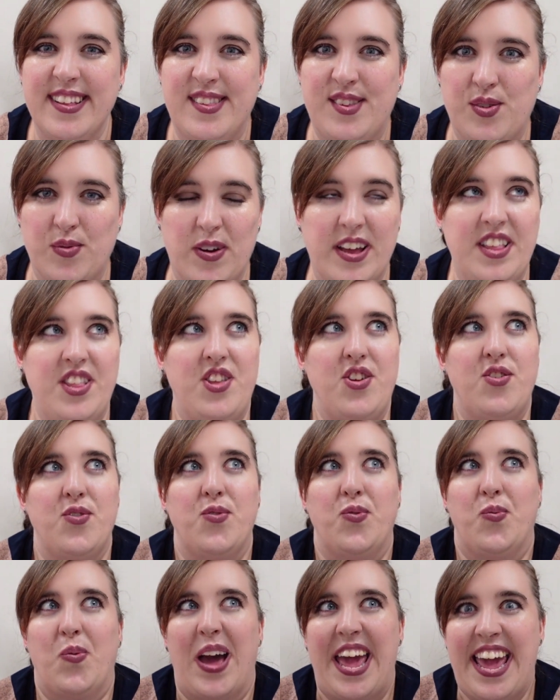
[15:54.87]
to a
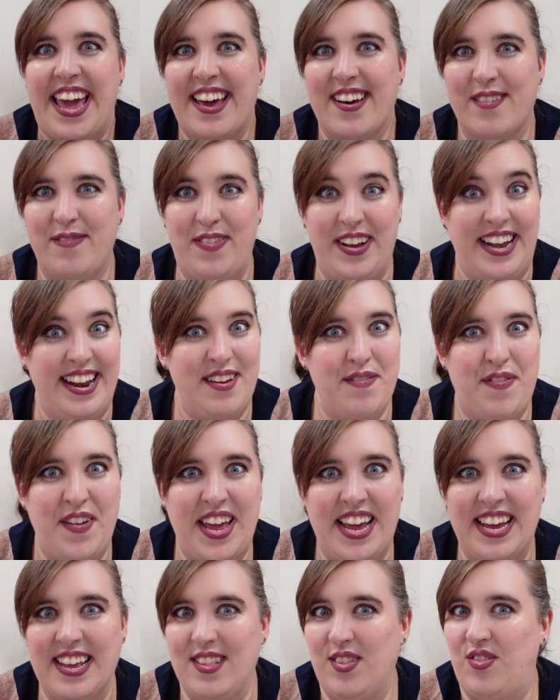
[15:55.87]
new way of
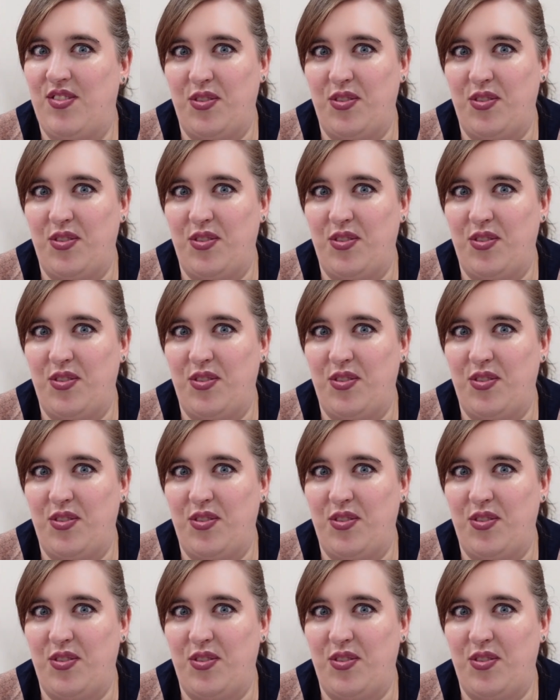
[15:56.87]
living and